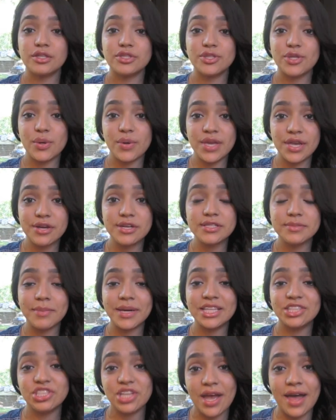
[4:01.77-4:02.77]
So here's
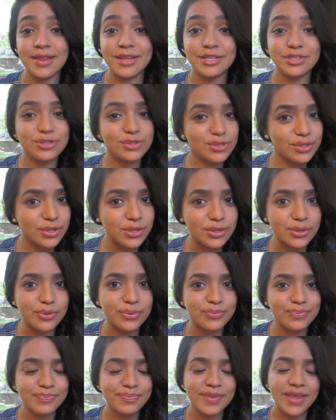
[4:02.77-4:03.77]
my challenge to
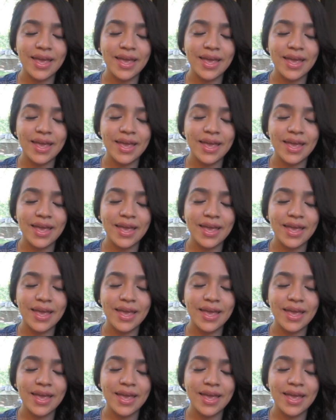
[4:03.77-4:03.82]
you.